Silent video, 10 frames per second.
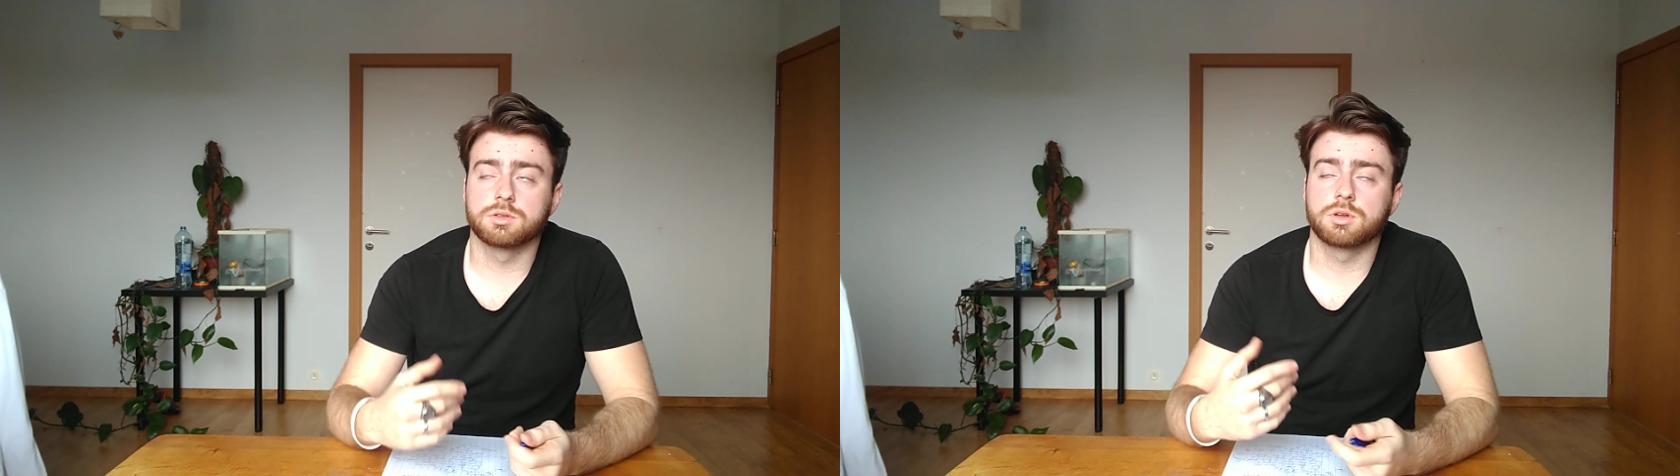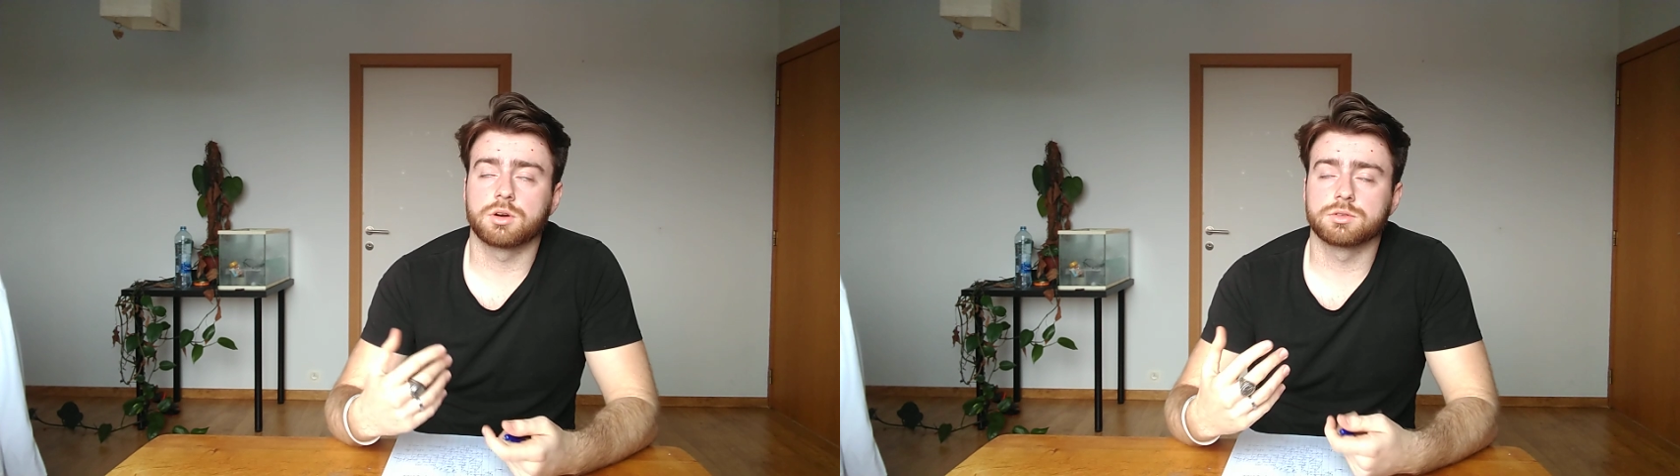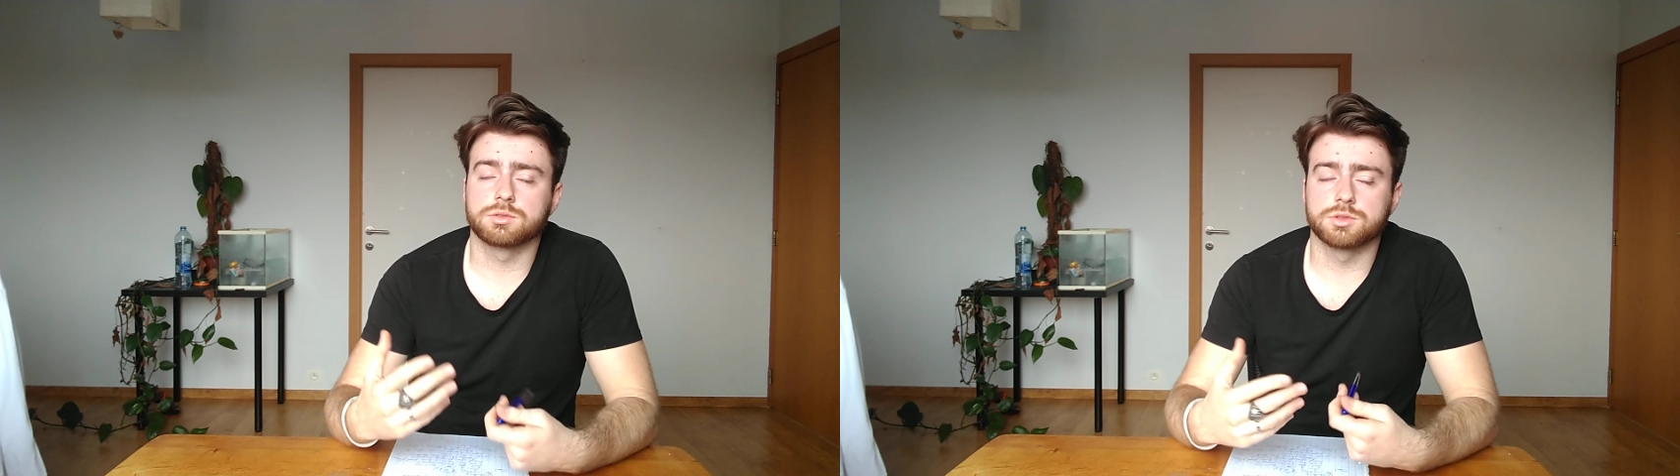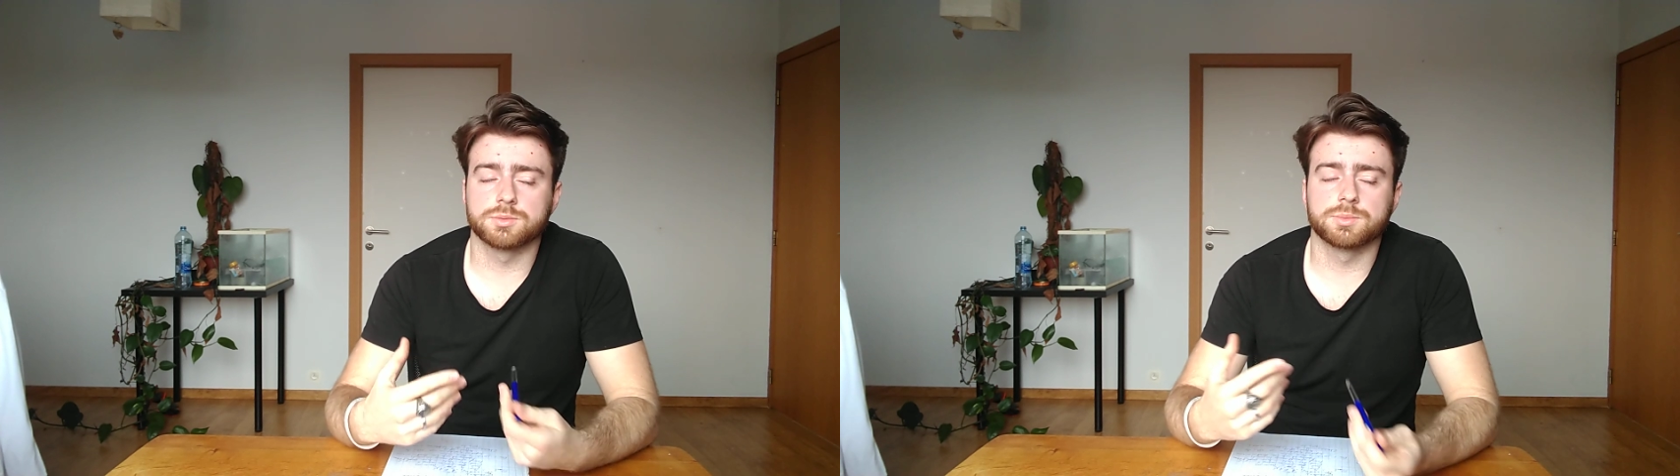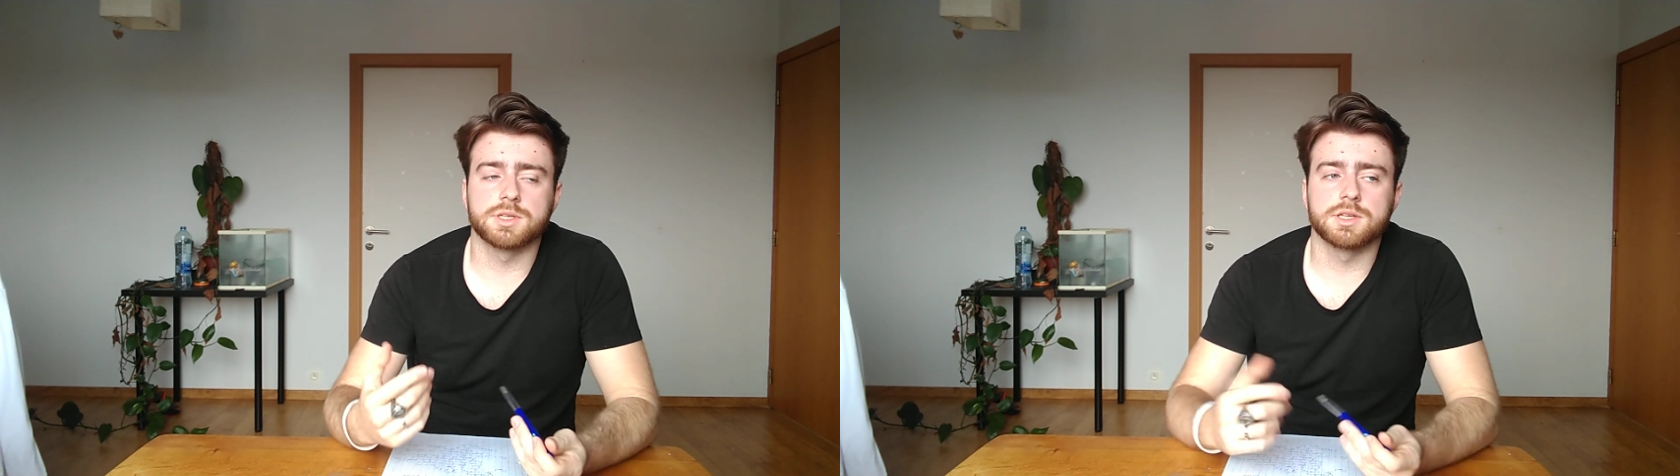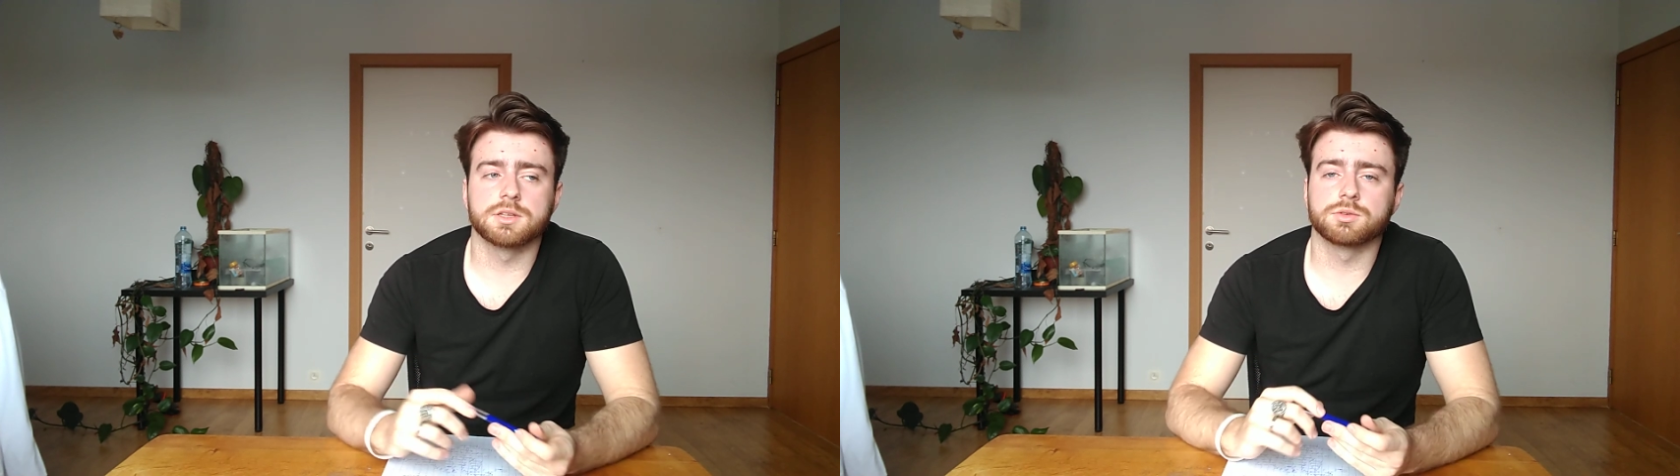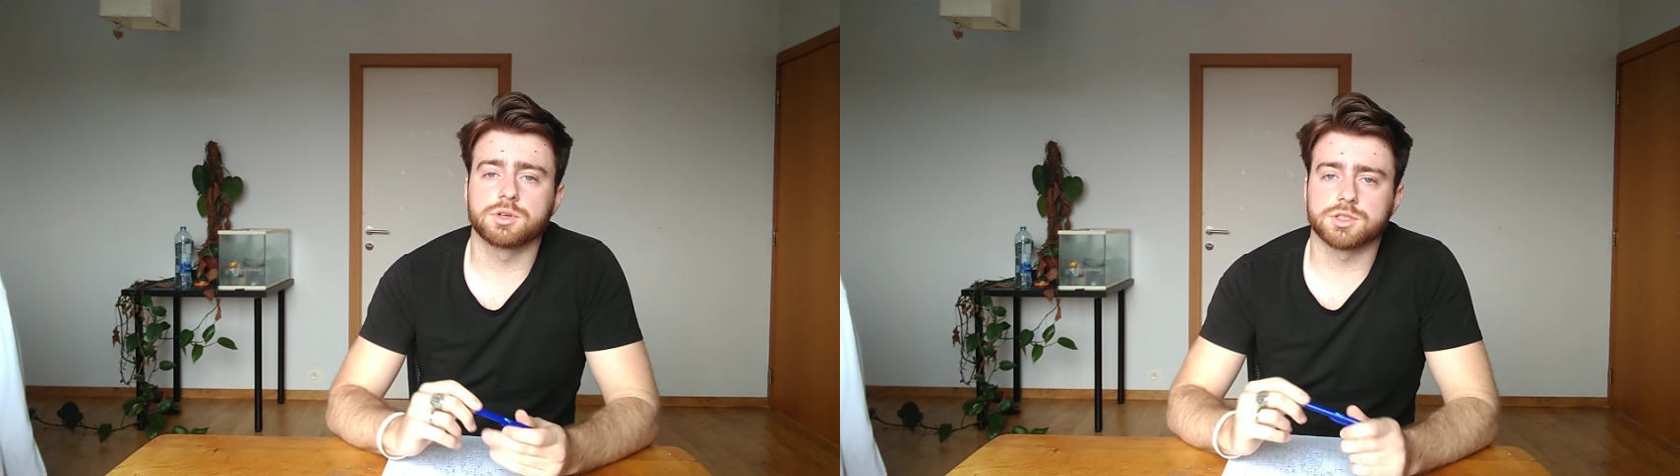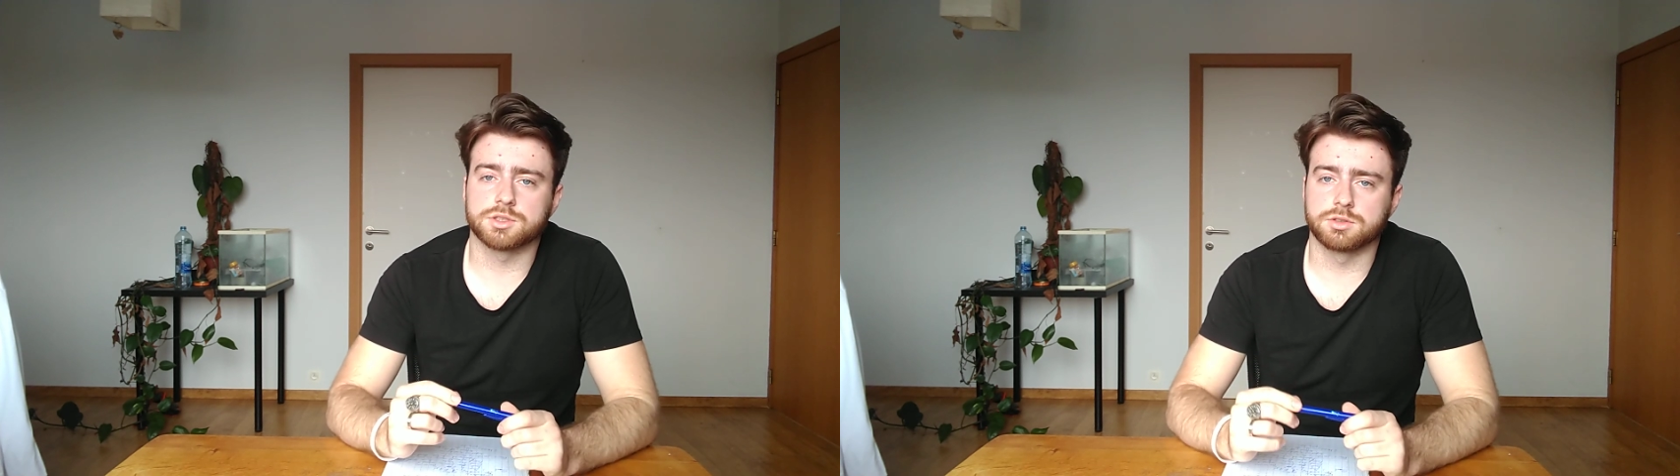learn to speak
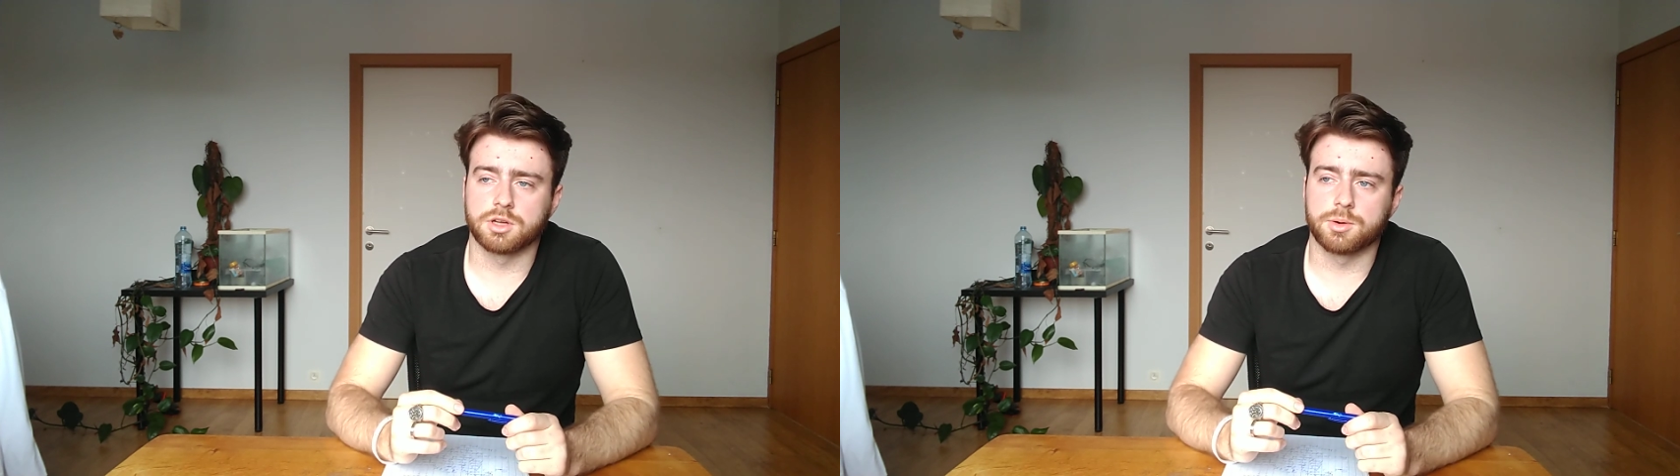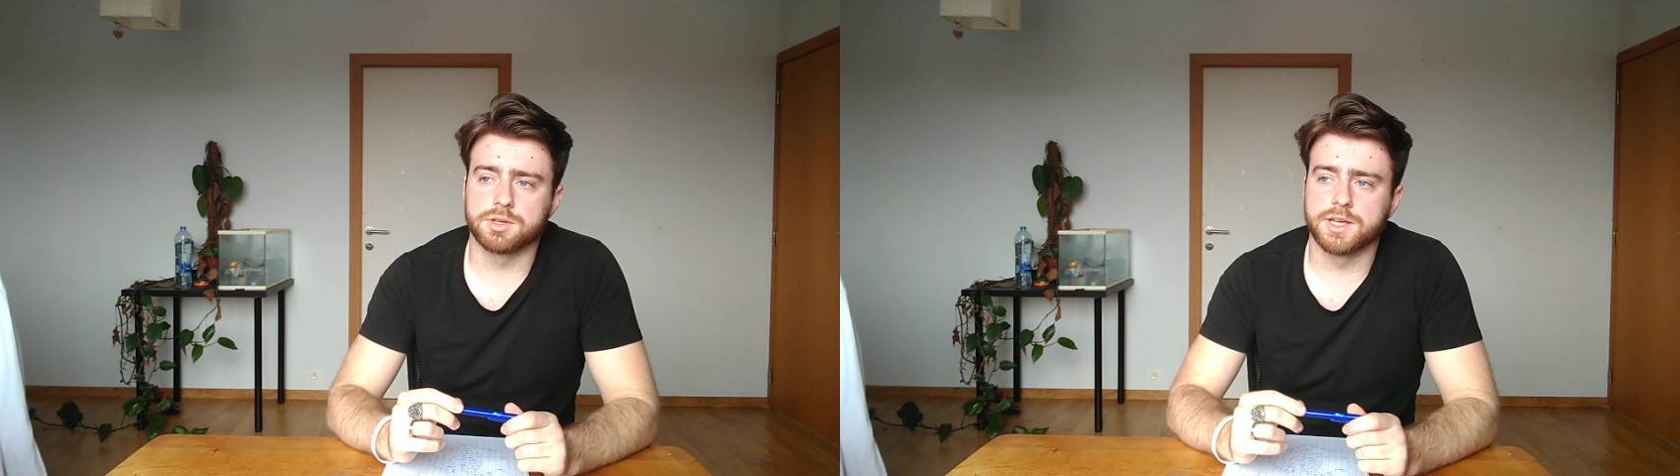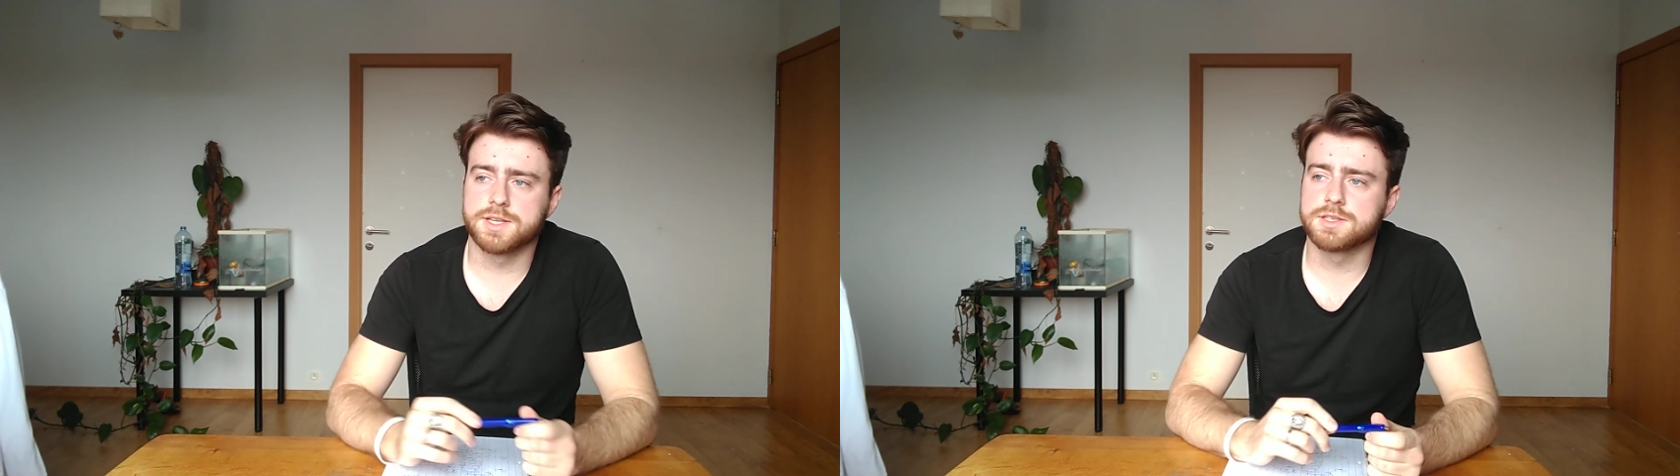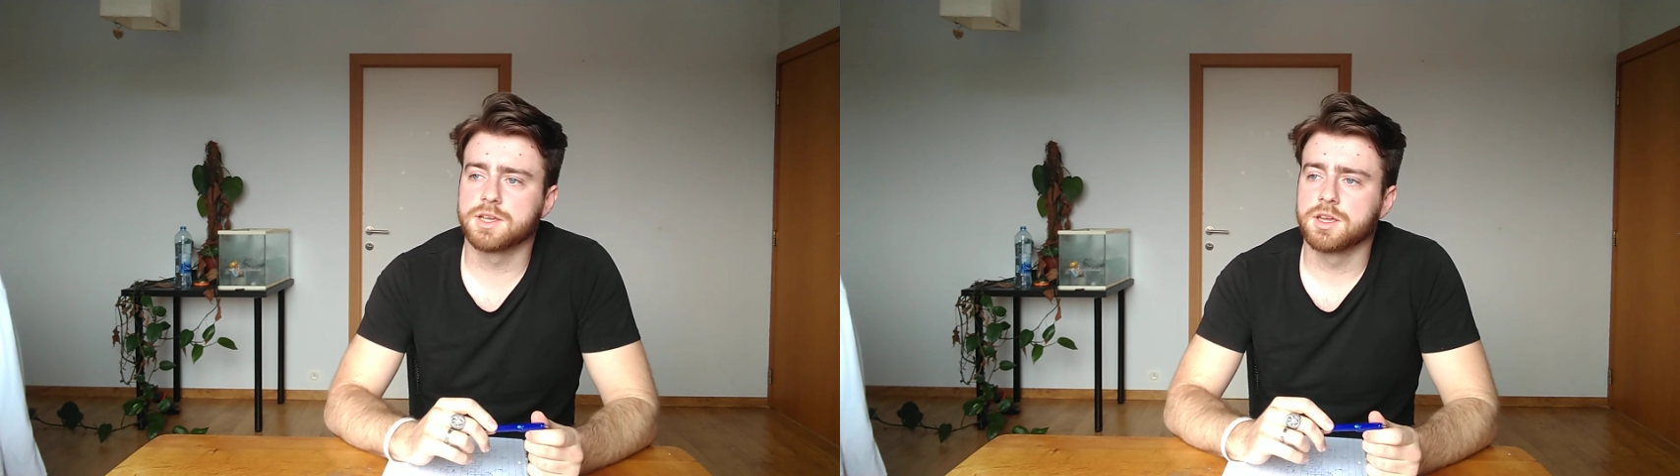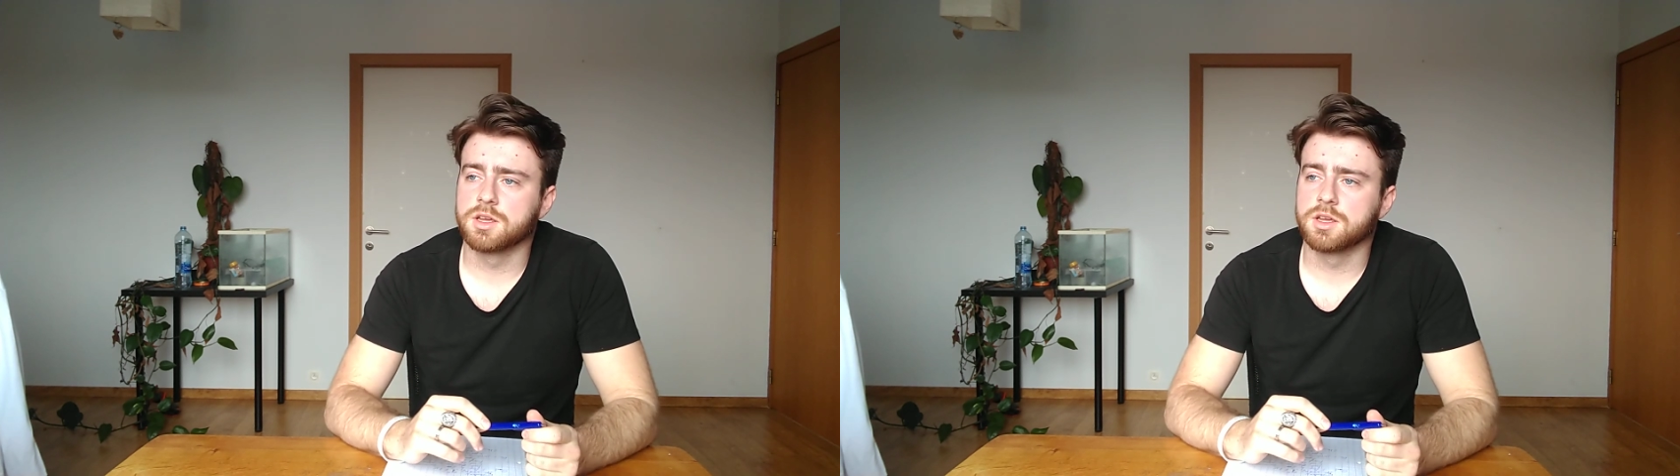Russian nowadays,